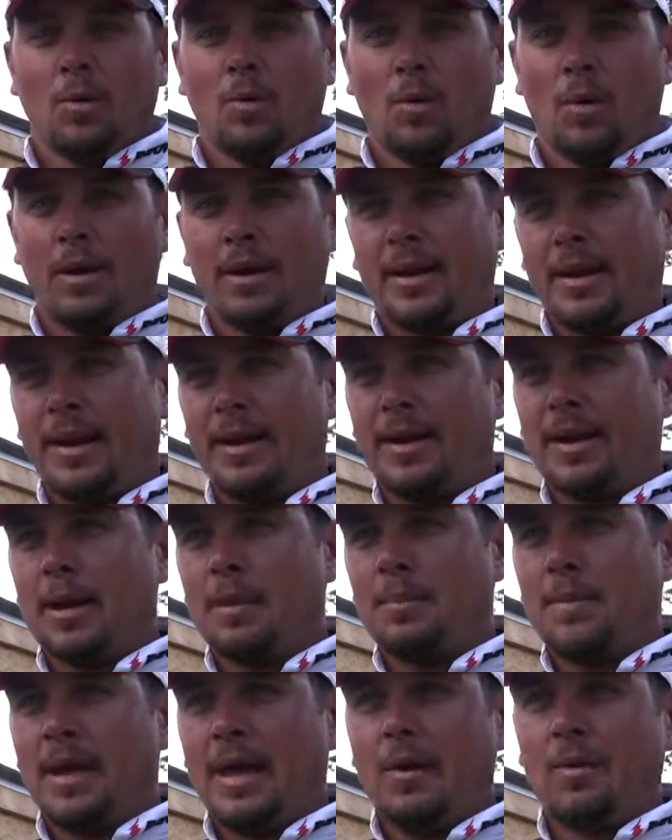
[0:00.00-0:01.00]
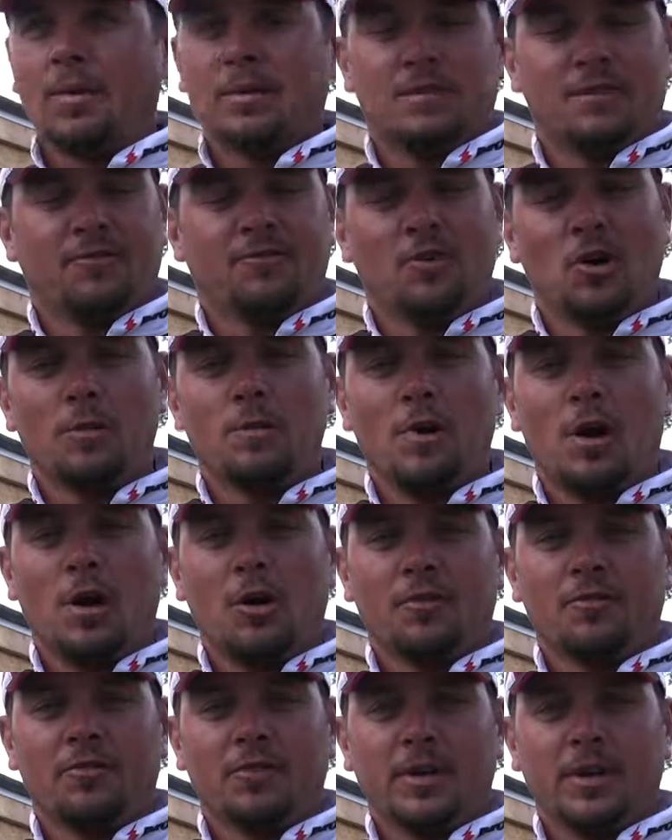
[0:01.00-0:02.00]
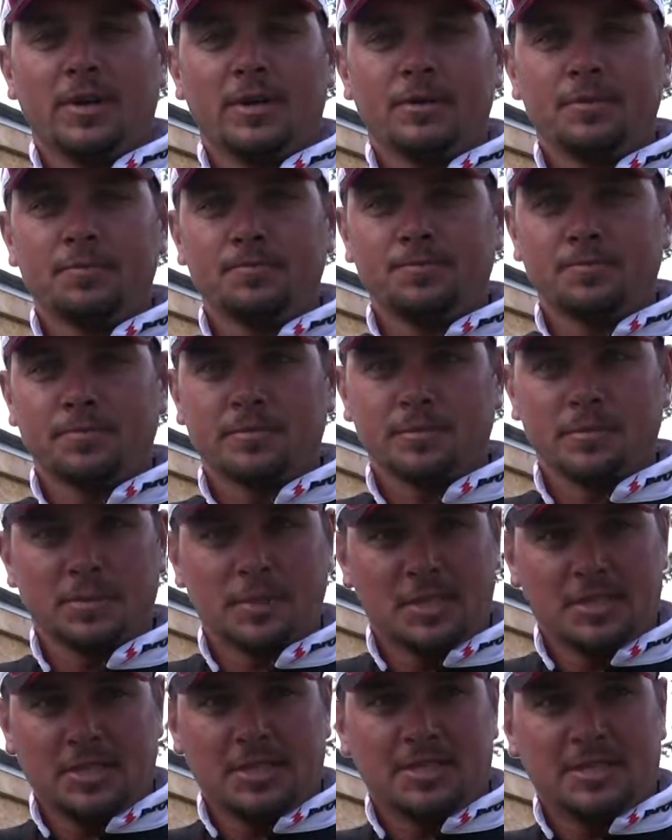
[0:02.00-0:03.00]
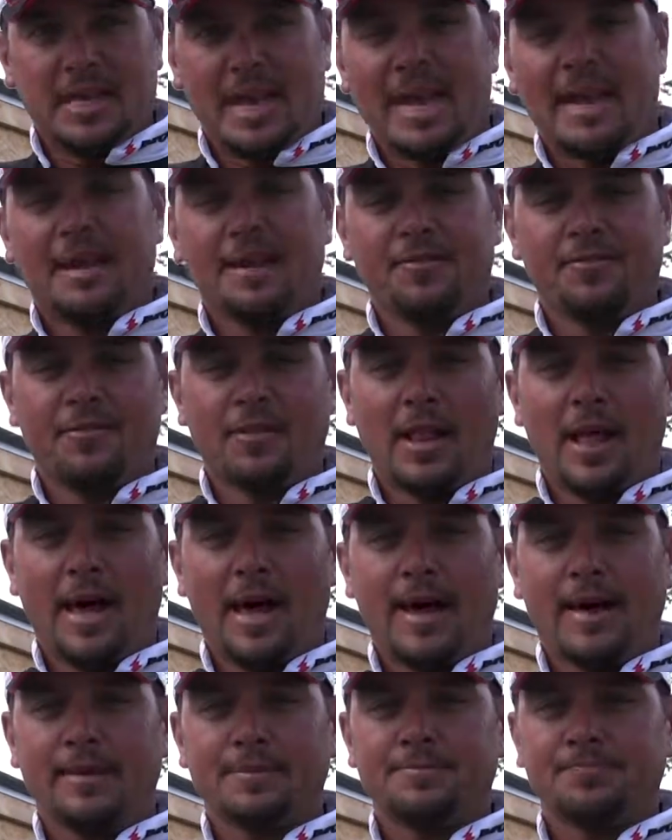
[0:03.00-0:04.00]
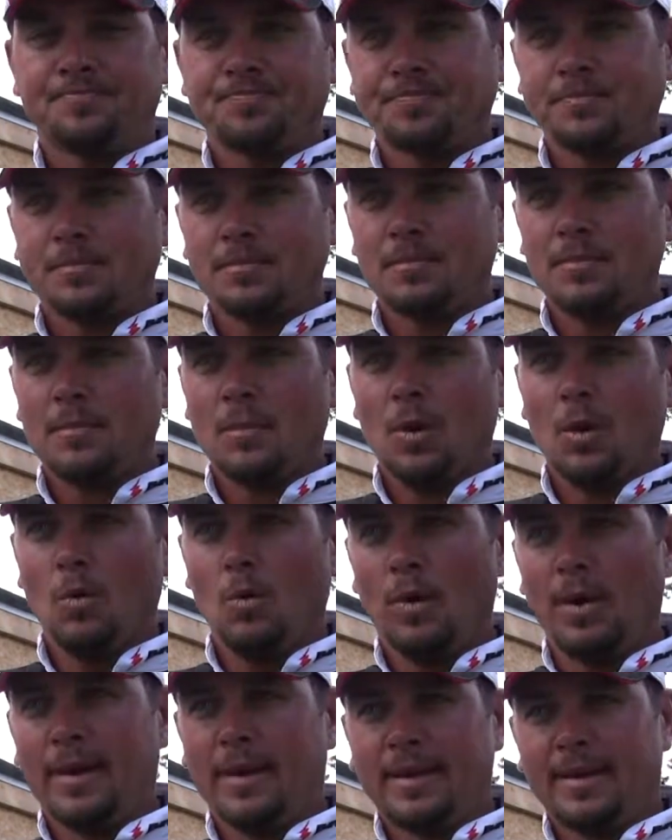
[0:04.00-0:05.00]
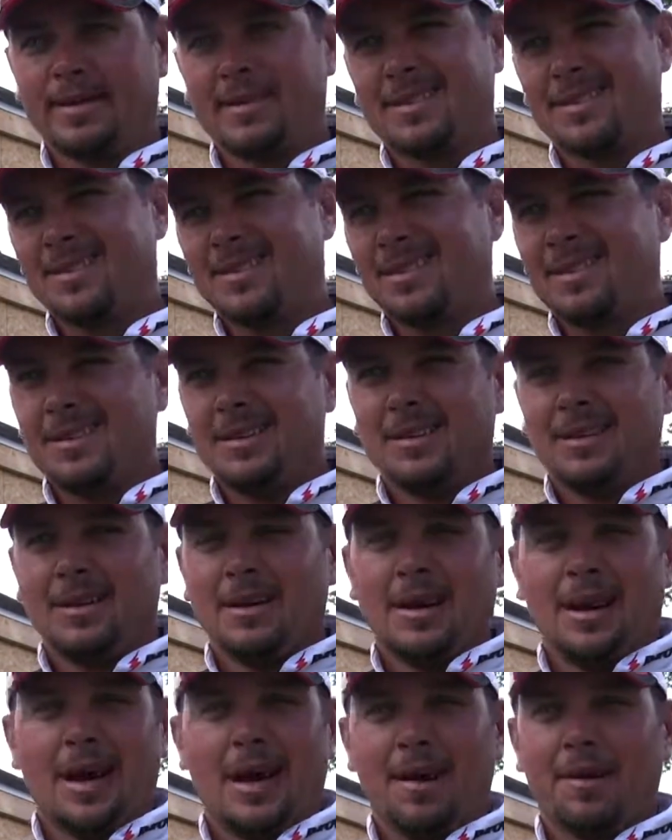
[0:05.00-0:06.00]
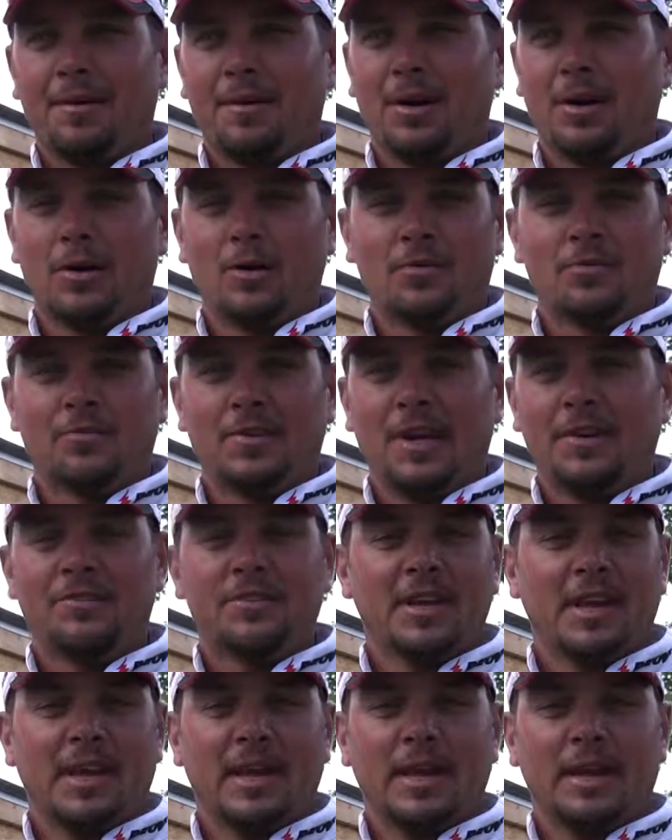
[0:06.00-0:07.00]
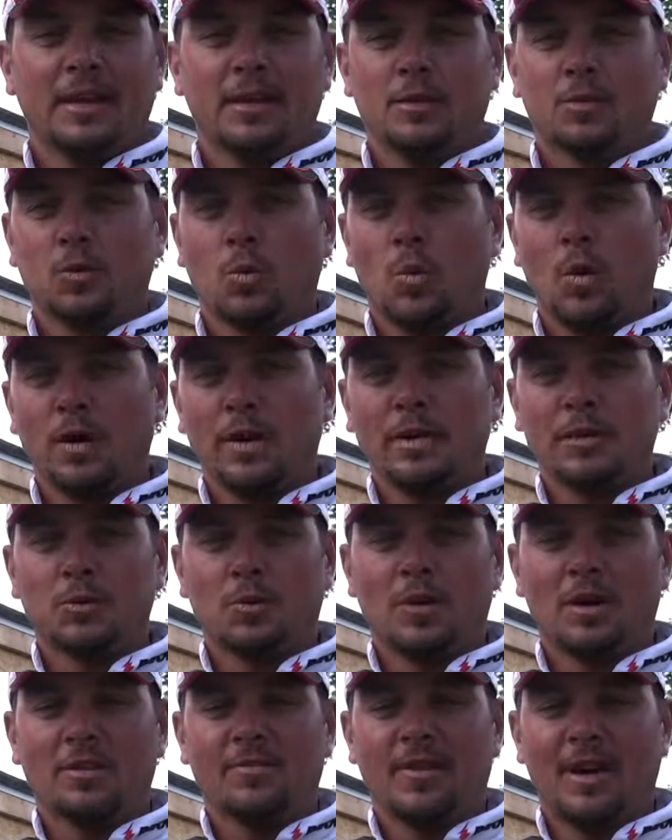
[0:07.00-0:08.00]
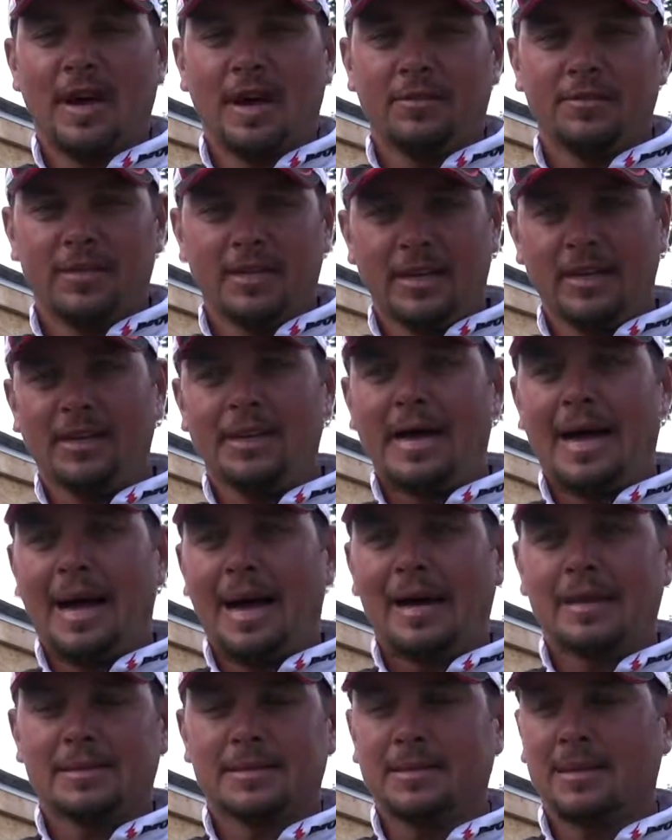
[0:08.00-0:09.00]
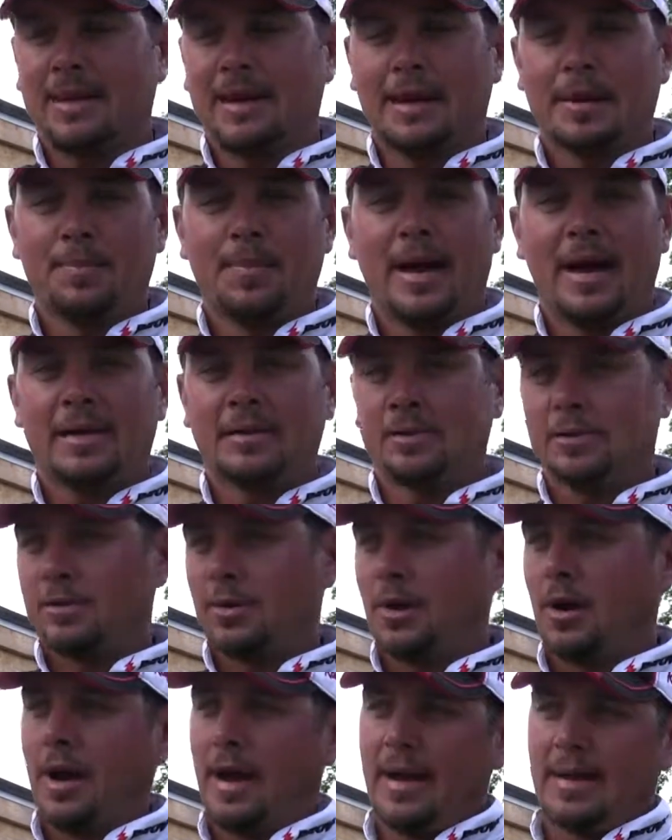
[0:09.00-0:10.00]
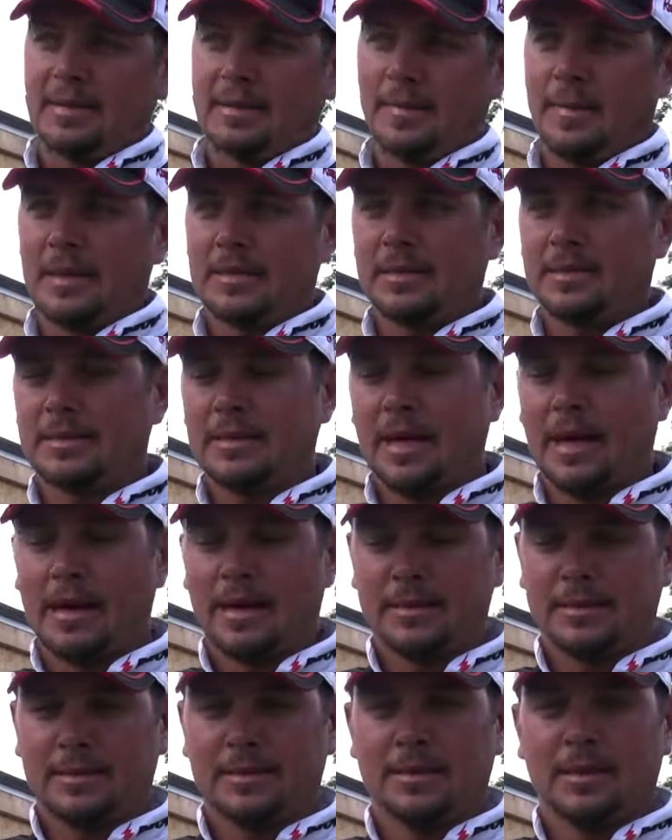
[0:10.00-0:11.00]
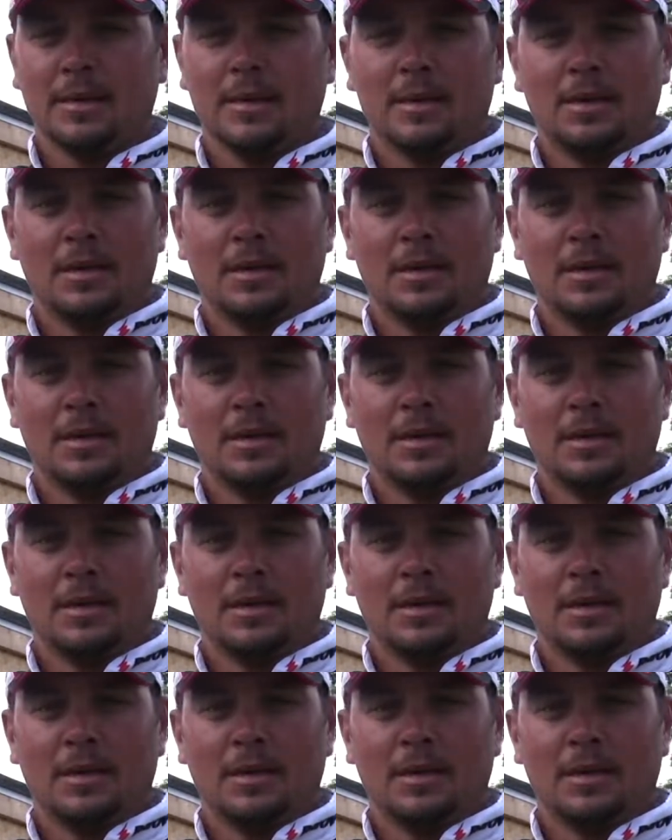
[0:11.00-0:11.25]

What it ended up being was a football field, just a sandy flat with, I don't know, 15 to 20, 25 little isolated patches of grass about the size